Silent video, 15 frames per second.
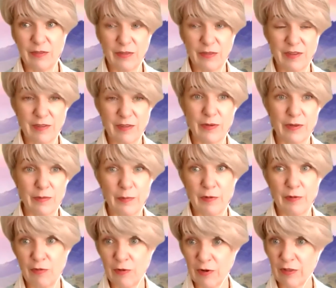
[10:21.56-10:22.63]
mm. this was
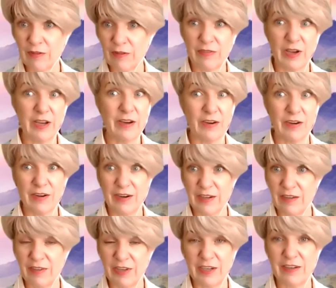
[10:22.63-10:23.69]
before the fire
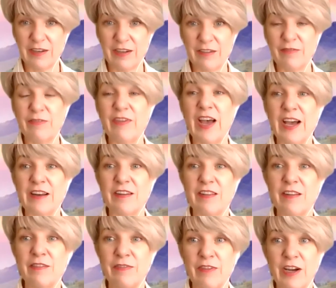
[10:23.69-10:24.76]
even. In fact, the
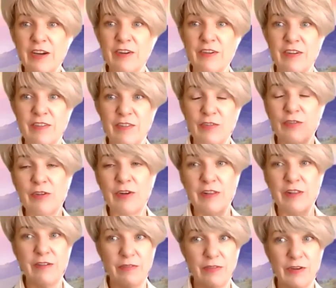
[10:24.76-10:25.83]
fire destroyed the
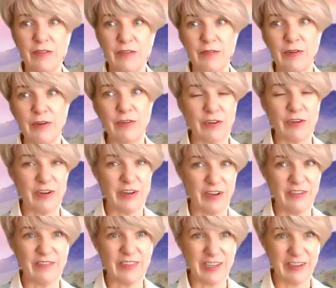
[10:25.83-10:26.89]
first version of
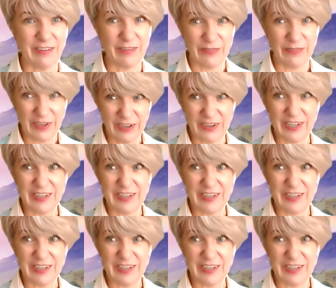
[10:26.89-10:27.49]
this fairy